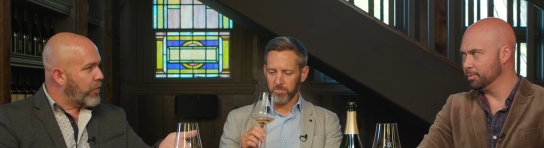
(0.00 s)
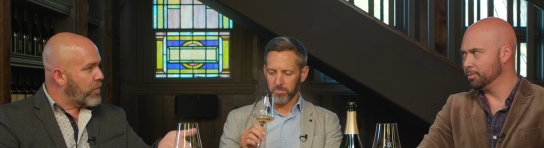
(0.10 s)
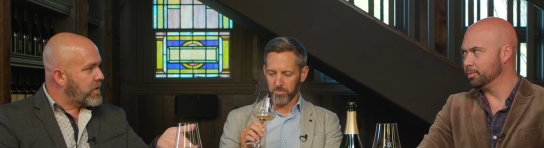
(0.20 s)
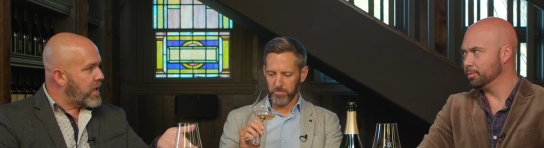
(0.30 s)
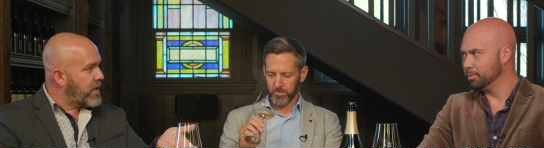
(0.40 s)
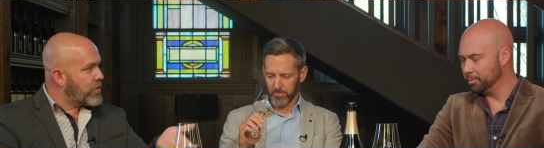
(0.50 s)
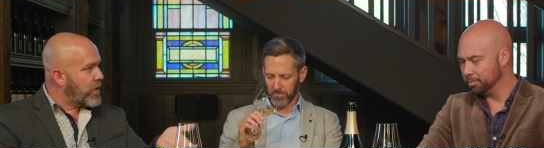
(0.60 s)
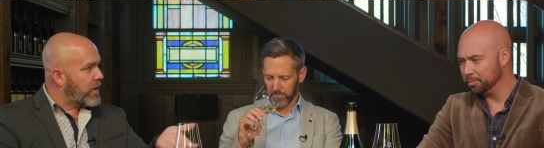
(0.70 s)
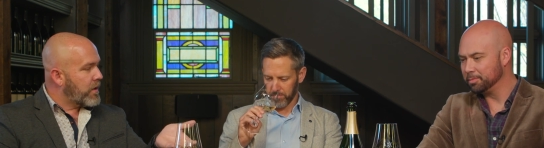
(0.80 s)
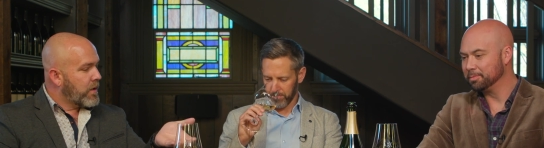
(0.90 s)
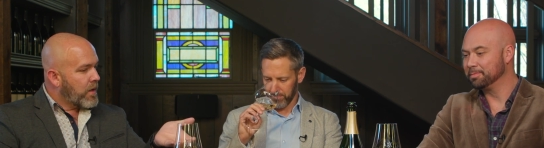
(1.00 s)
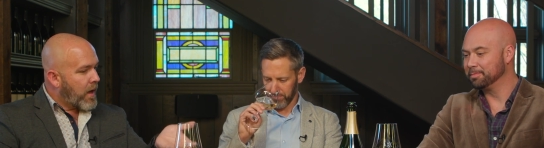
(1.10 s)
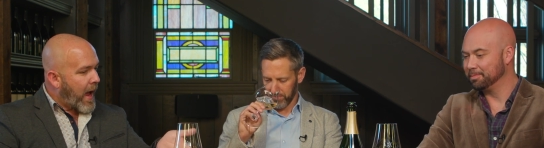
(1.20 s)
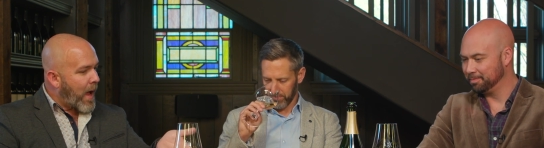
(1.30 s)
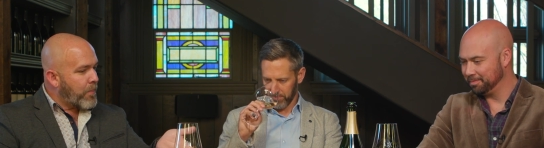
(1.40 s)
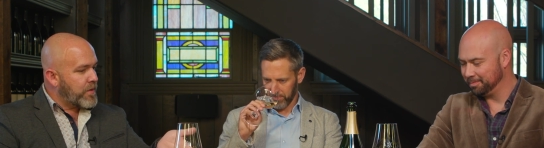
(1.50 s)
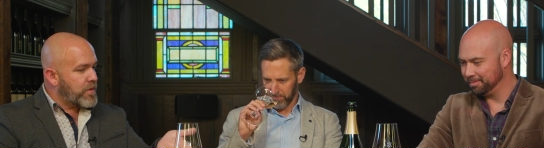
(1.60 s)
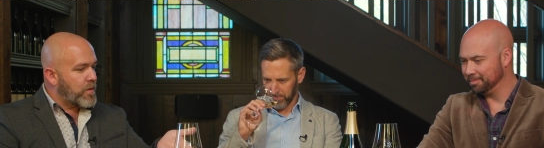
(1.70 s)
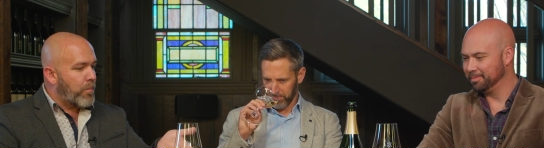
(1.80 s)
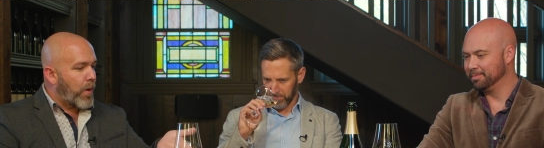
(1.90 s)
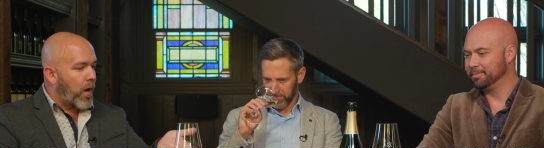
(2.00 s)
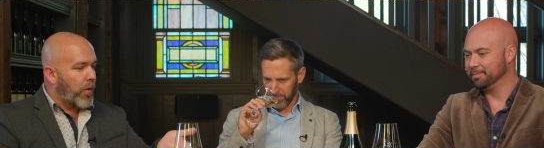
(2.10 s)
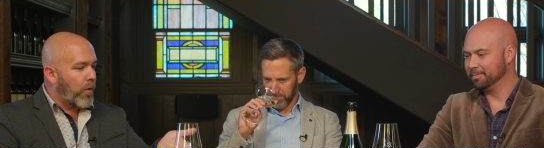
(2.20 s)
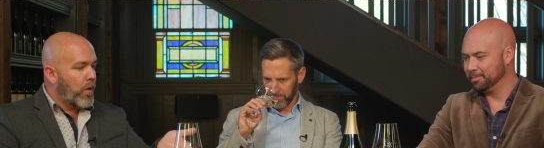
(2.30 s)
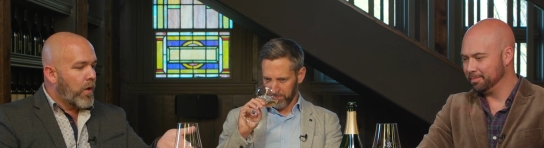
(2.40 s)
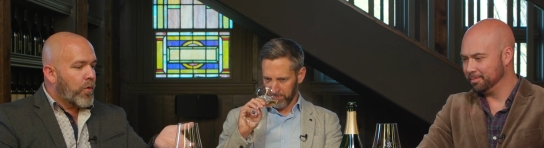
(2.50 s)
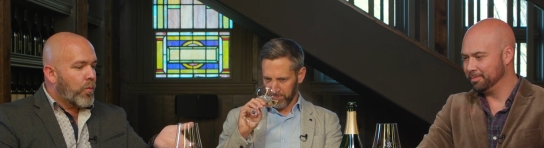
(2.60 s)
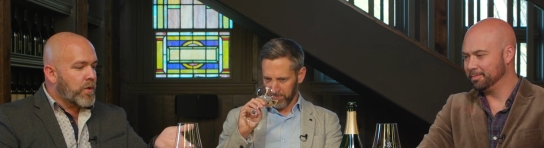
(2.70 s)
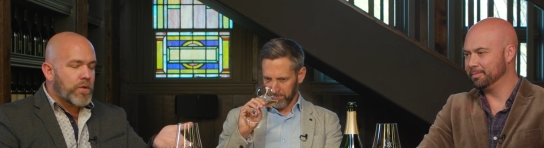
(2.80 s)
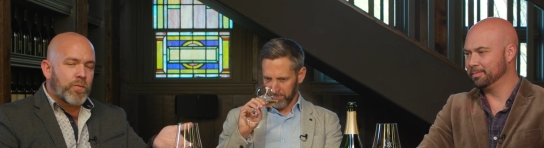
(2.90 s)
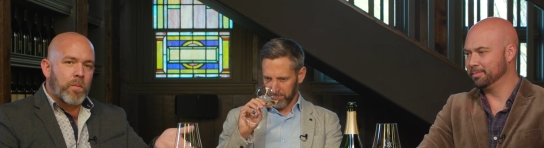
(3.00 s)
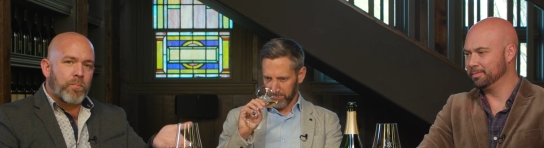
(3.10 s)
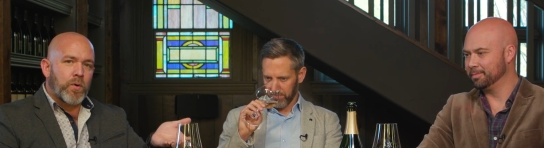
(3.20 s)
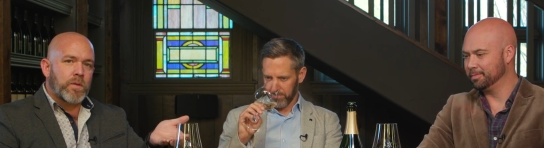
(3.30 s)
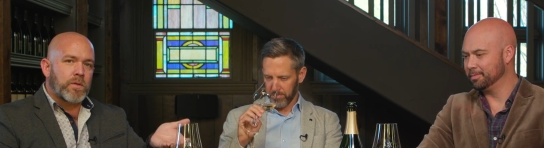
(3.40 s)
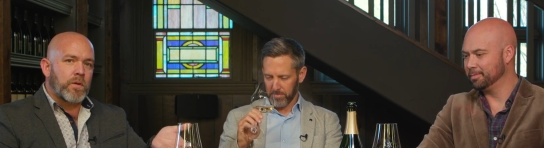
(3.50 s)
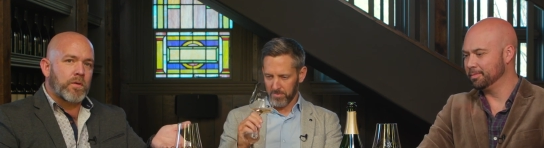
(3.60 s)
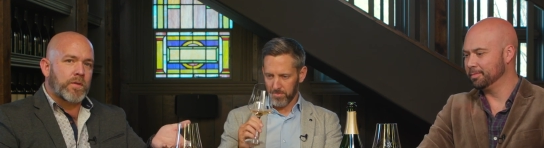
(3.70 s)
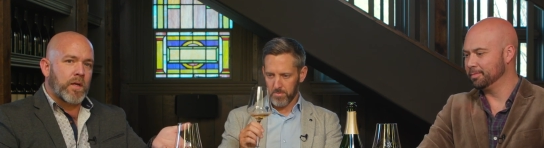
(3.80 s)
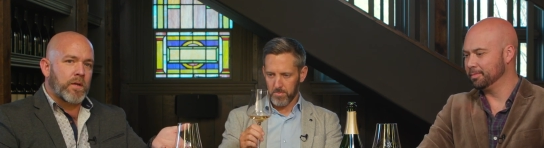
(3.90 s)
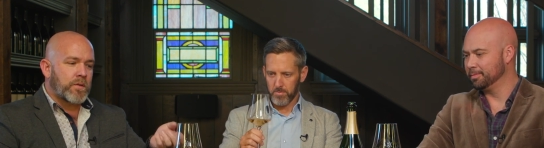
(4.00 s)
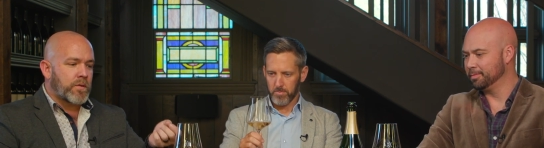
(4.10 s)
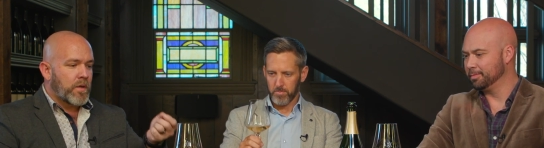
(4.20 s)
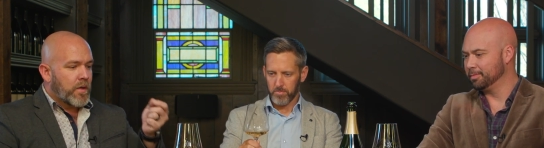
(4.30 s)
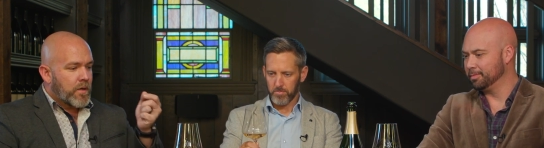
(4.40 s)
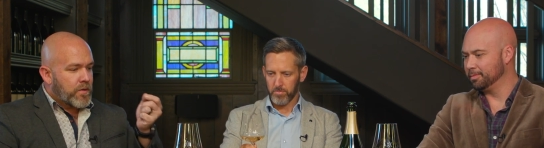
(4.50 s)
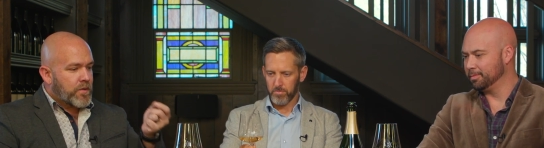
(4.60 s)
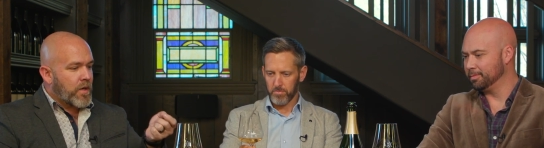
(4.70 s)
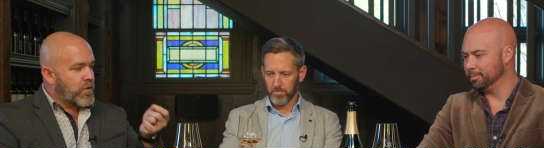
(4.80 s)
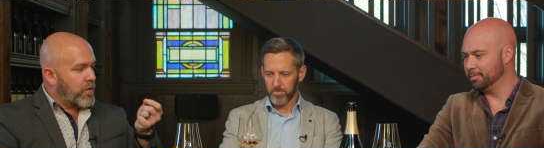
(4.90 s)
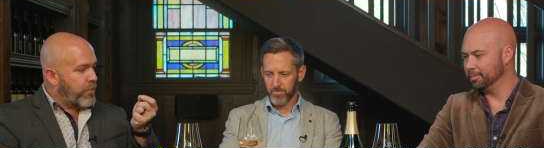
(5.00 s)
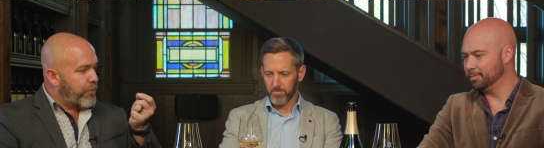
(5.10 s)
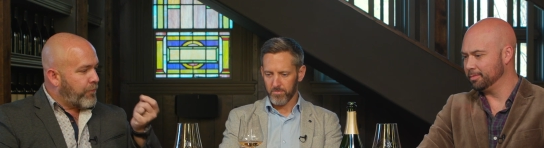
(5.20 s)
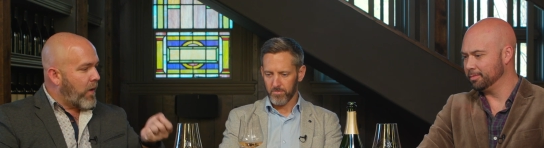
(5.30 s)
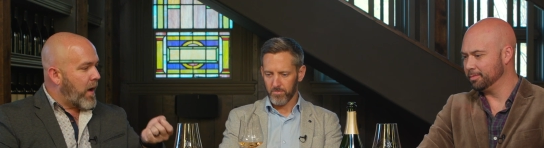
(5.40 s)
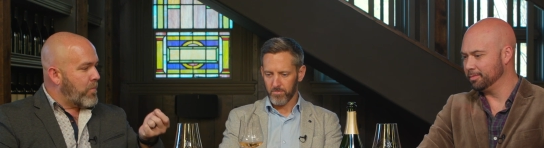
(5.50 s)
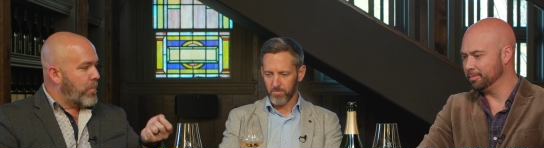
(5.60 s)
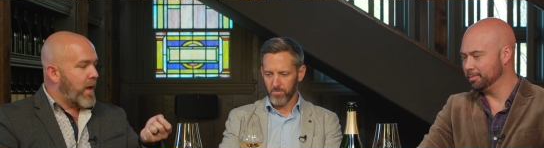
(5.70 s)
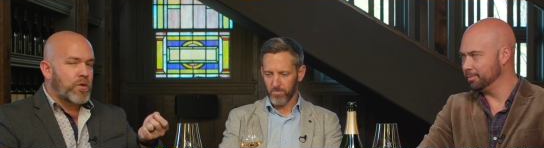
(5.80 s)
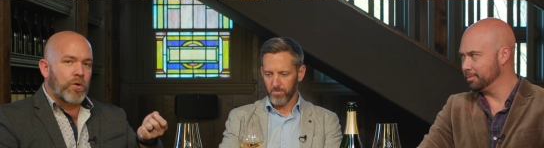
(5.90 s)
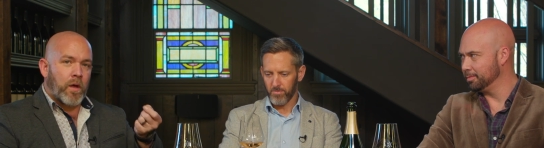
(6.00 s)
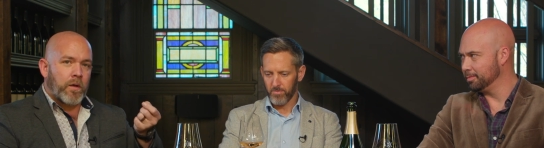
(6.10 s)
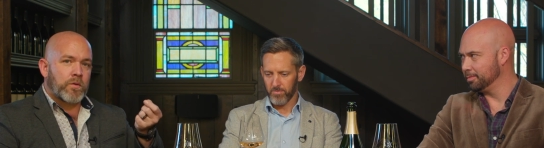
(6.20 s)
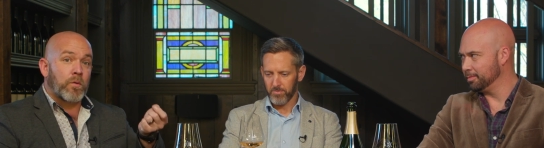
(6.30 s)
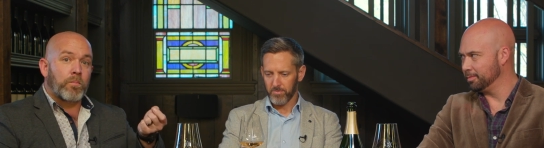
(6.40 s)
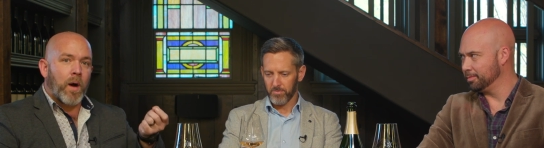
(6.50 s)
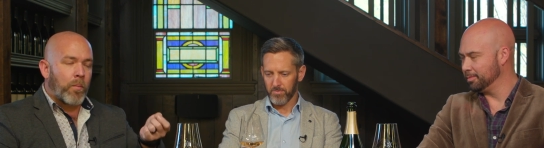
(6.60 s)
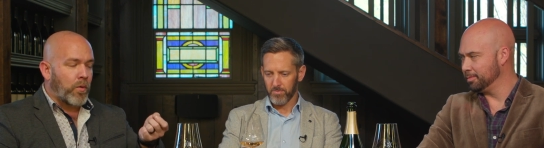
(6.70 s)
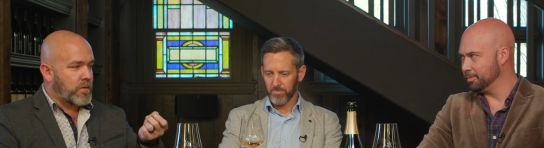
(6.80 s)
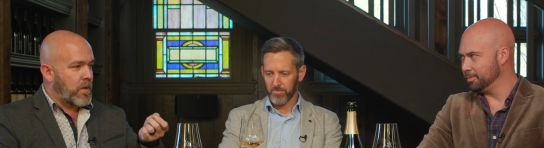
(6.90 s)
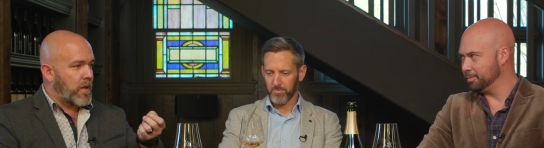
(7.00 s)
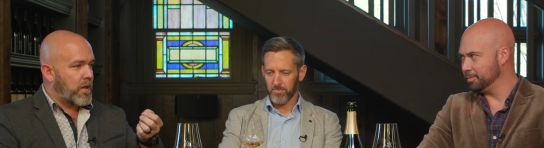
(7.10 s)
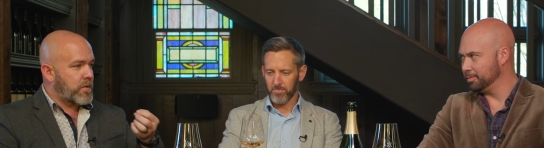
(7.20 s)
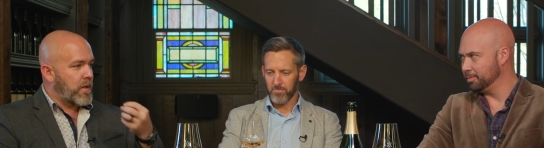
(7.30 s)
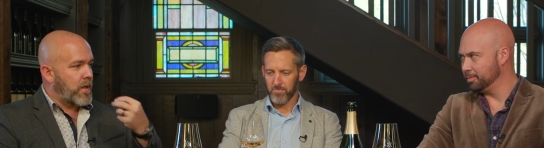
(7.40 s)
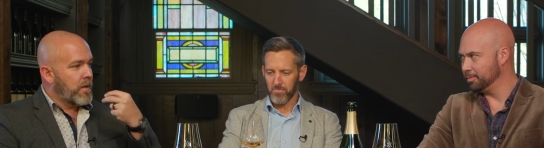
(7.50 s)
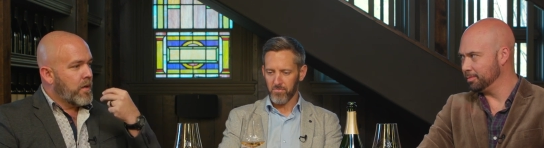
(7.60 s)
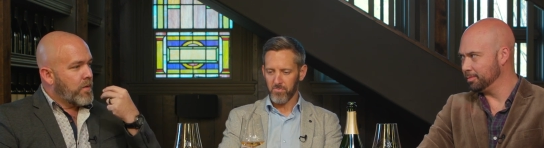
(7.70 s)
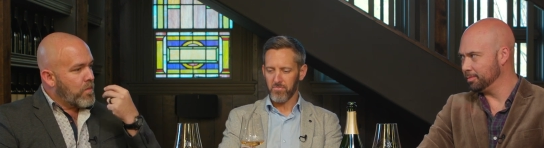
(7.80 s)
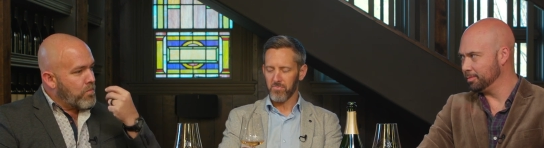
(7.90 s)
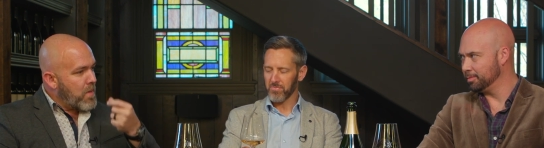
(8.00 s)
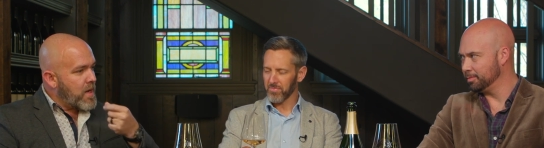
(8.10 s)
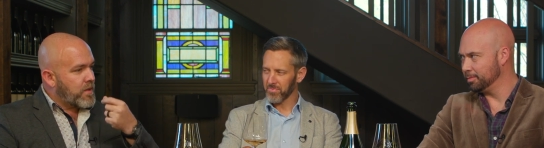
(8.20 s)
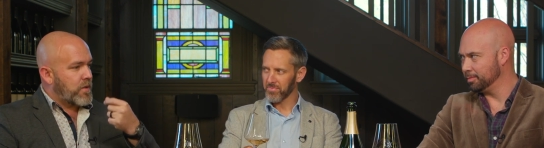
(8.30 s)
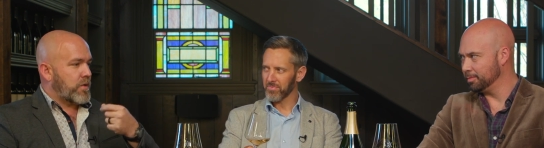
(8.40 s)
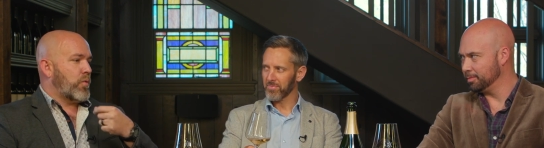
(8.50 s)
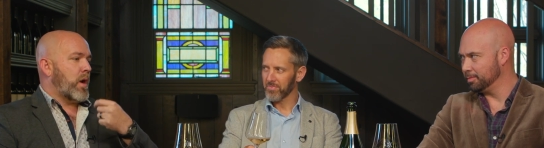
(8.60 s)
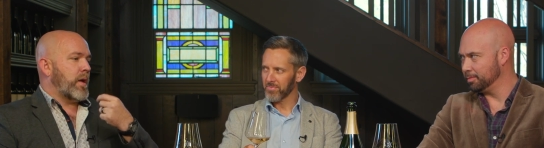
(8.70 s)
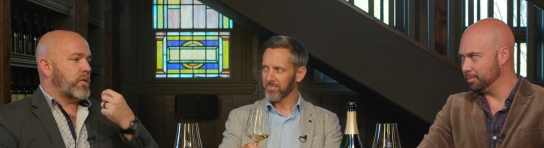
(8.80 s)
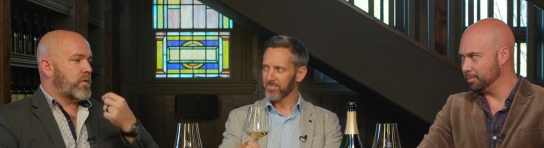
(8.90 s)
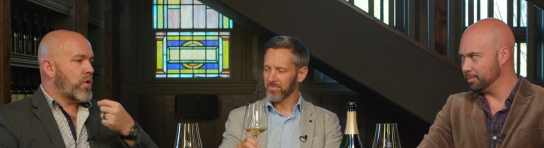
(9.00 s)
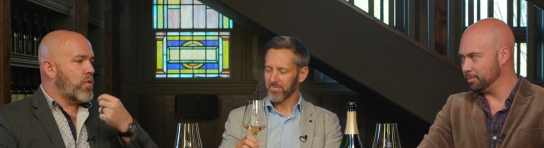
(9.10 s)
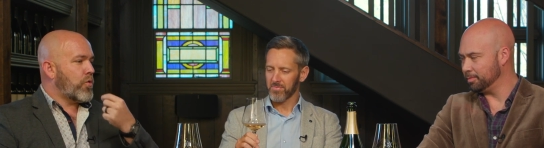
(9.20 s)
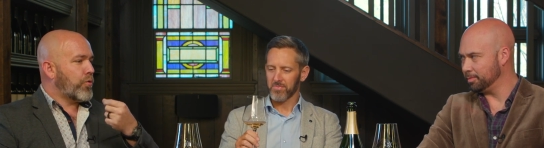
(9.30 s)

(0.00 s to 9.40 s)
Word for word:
Speaker 1: fermentation happens in the bottle, which is what produces such a fine pétillance or bubble to this that, that makes this wine so